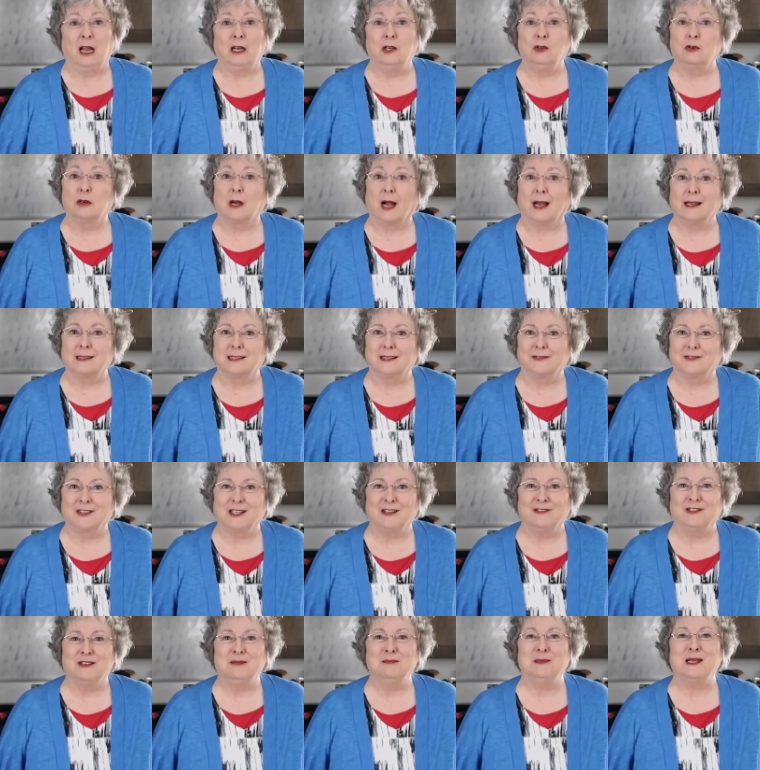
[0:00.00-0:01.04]
and you guys have
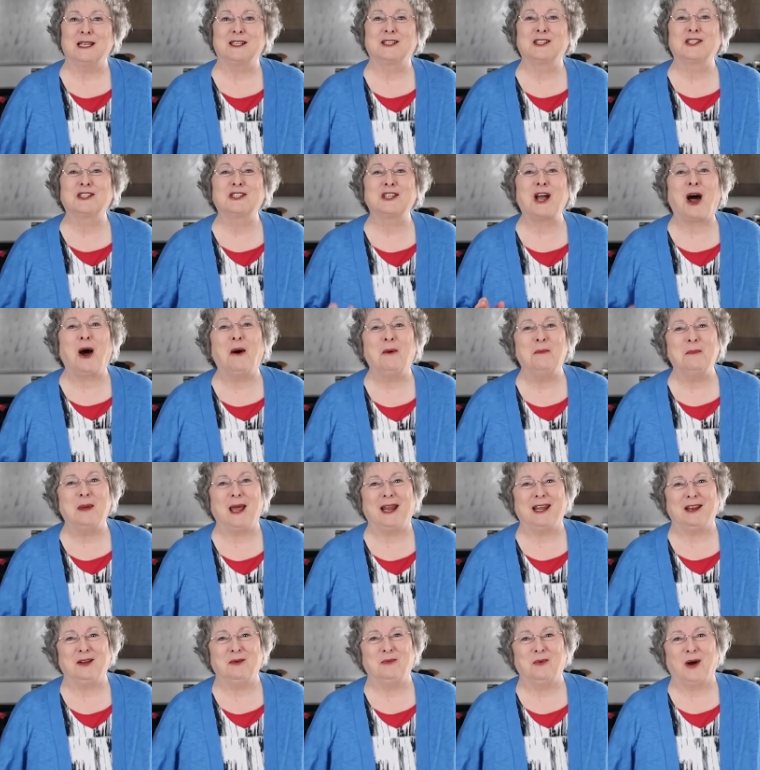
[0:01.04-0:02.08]
given me so
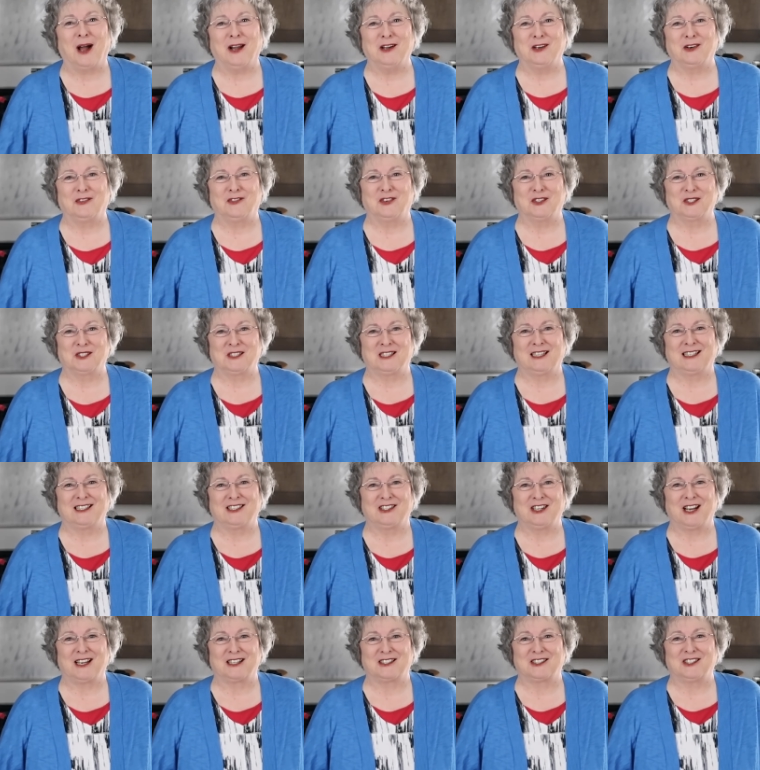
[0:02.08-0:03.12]
many wonderful
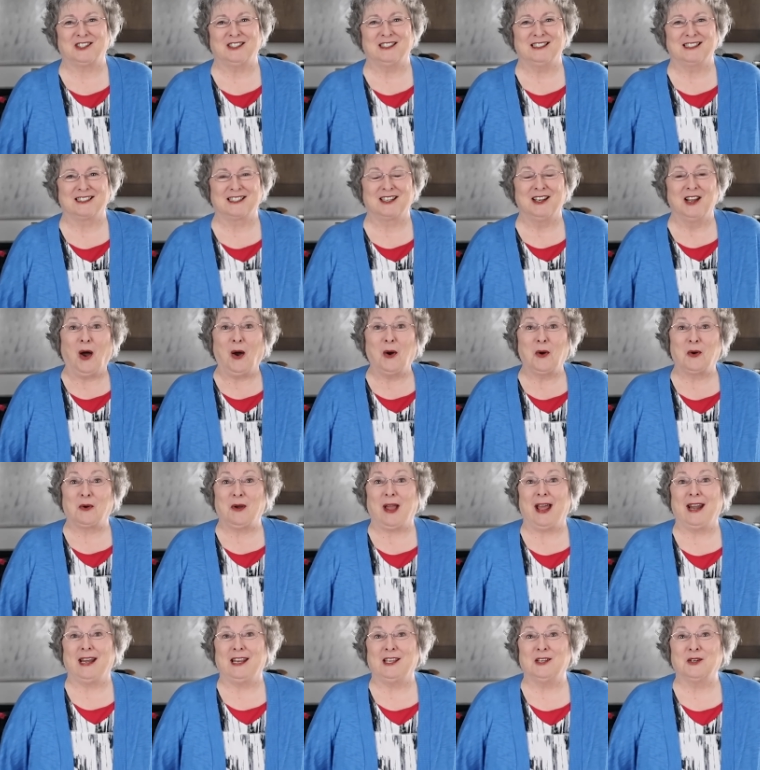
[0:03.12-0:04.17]
suggestions. Oh,
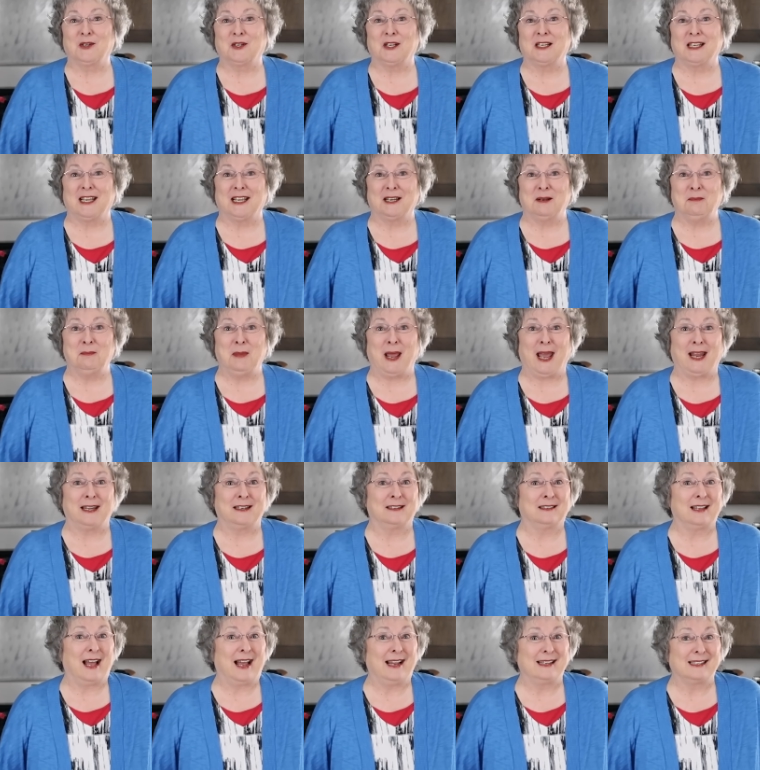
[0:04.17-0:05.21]
Granny, you could get a
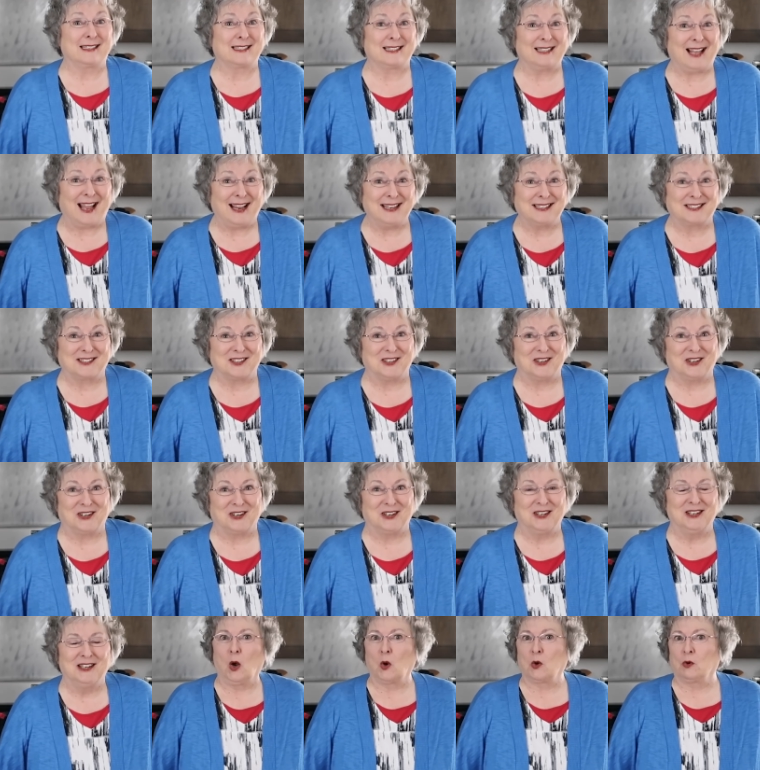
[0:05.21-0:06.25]
mandolin
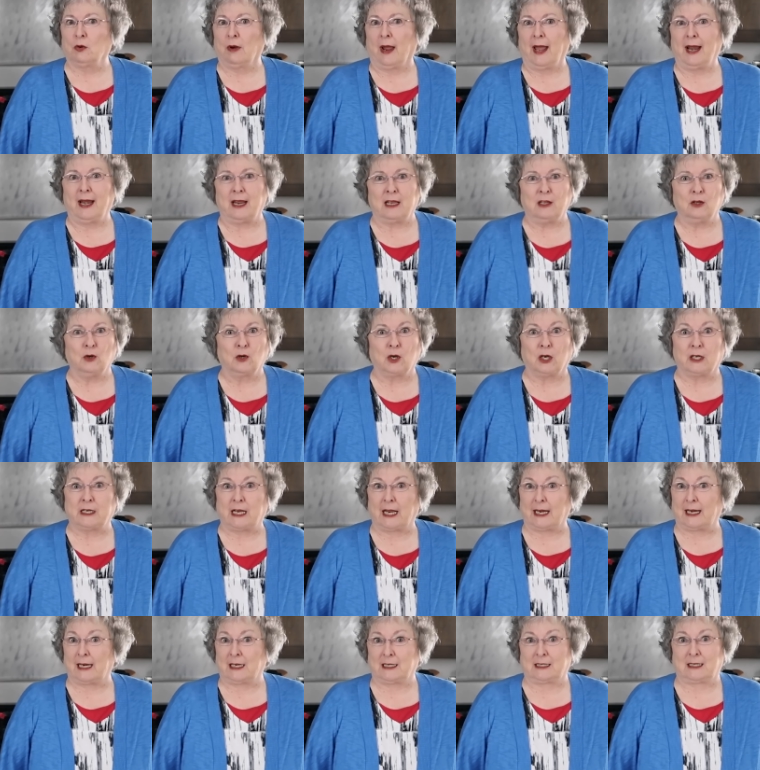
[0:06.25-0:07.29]
slicer. Oh, Granny, you could
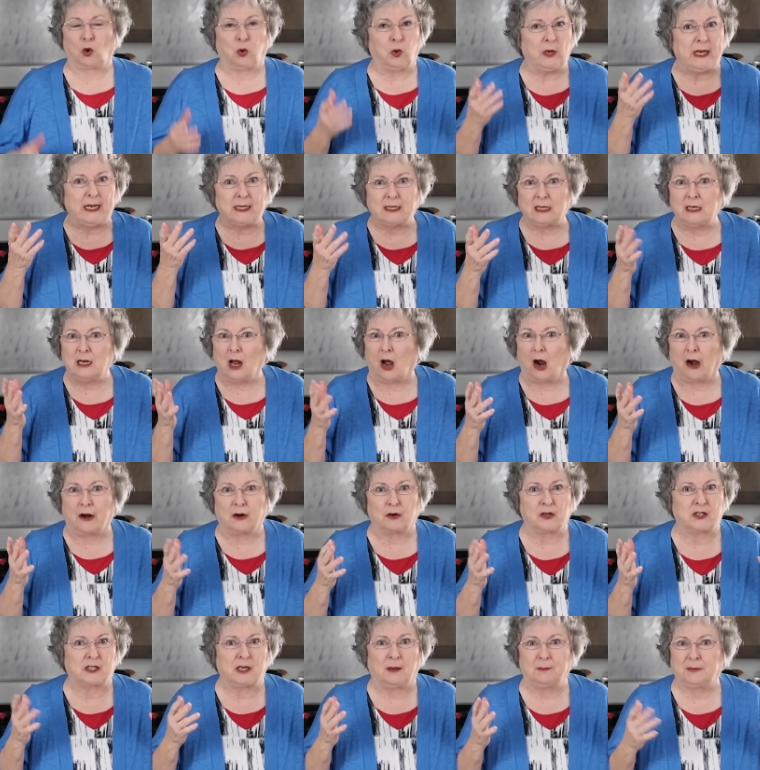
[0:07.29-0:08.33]
get a Cuisinart
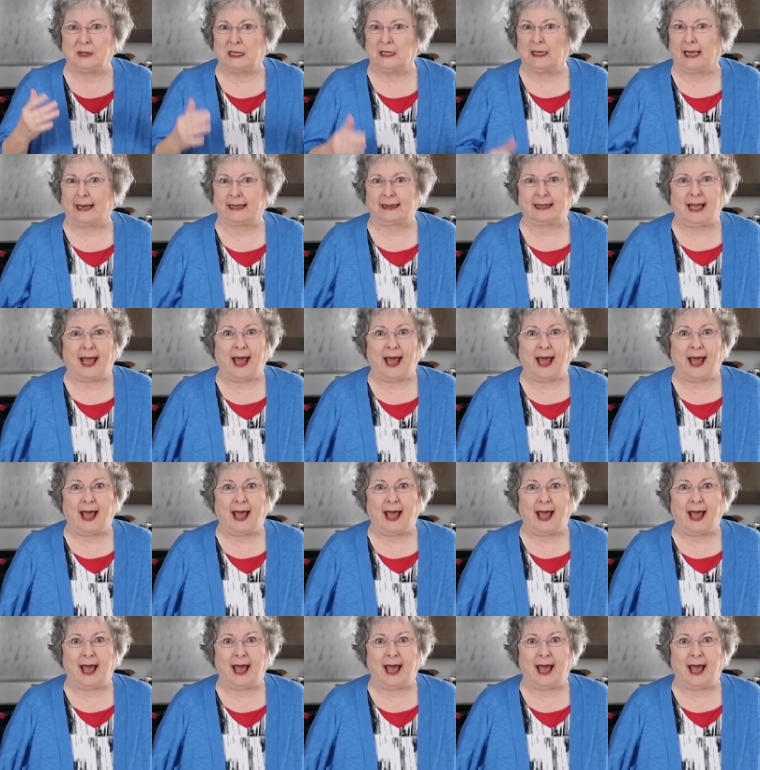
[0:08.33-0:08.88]
or something like